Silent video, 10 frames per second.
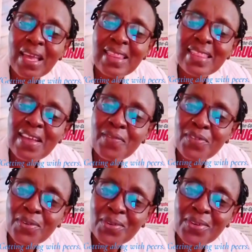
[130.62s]
And
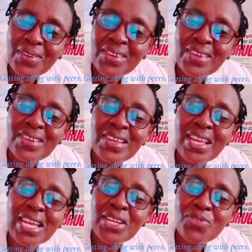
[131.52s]
therefore,
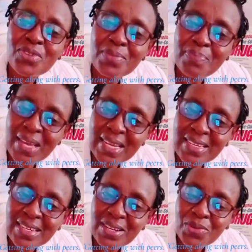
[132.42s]
it will
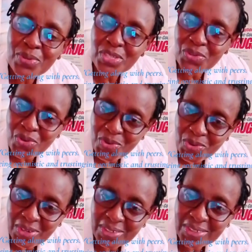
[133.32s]
depend which
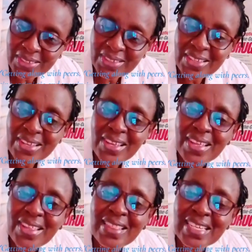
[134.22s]
goal
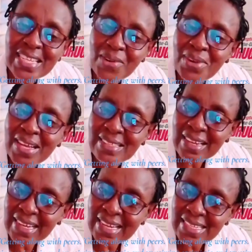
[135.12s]
the child has
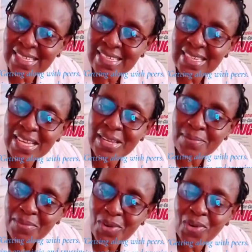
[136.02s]
attached
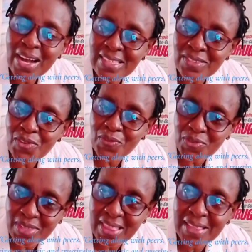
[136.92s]
him or herself
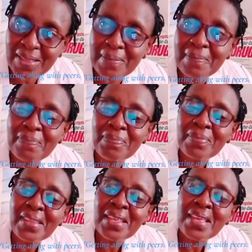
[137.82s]
with.
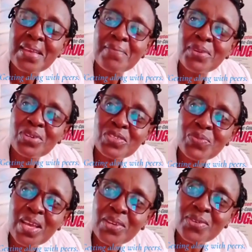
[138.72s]
Because
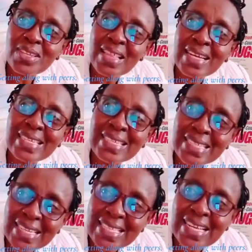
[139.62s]
we are told that
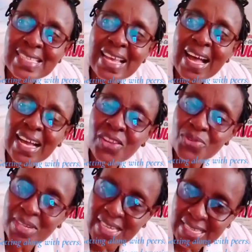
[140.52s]
teenagers are
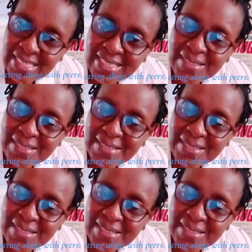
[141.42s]
curious.